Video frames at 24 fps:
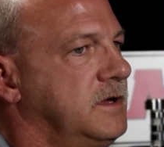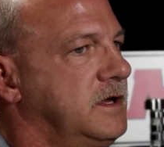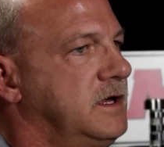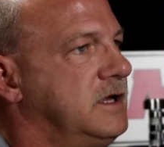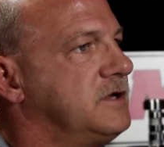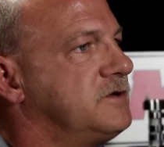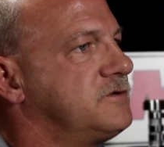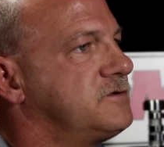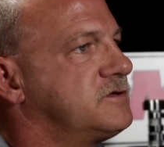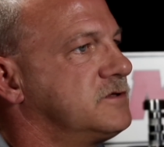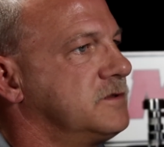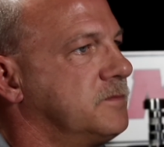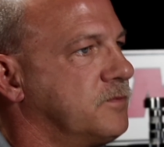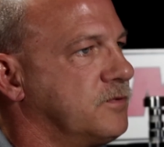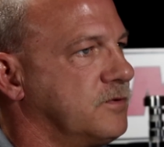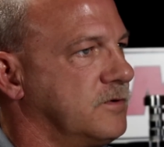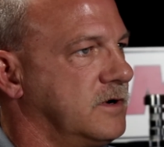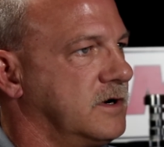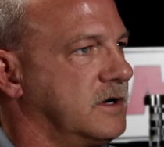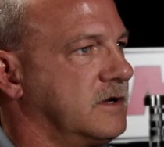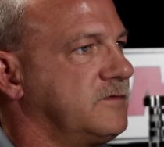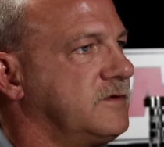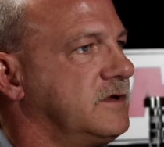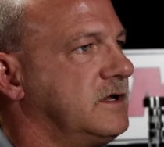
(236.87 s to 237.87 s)
gets the
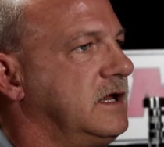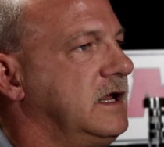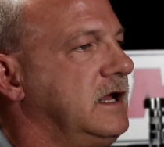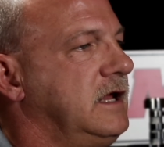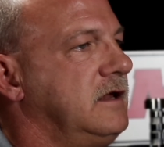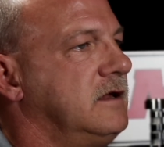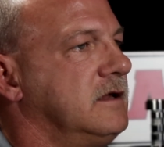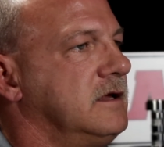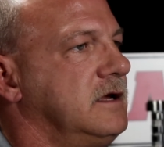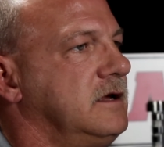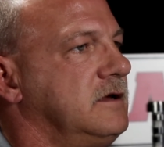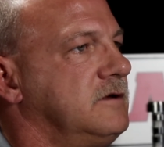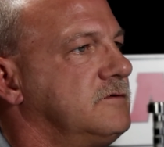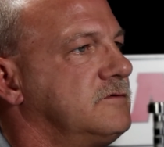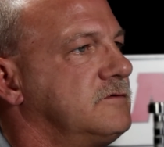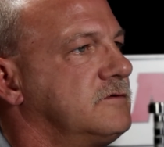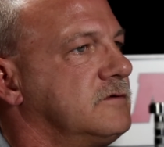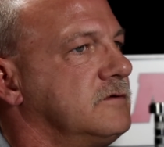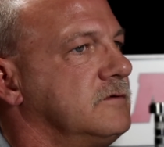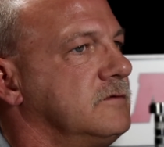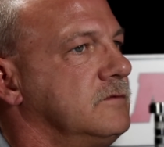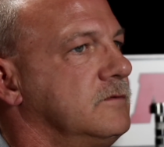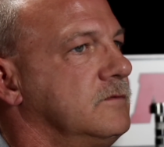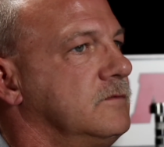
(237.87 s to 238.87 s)
product that he needs
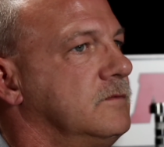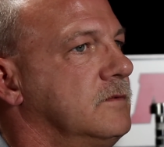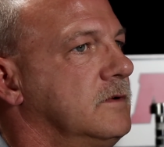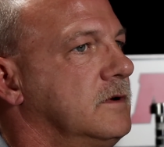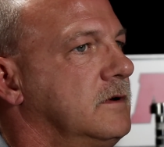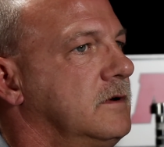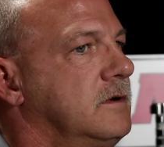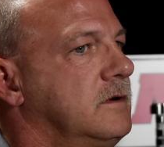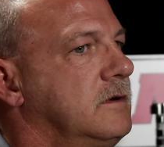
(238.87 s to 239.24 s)
to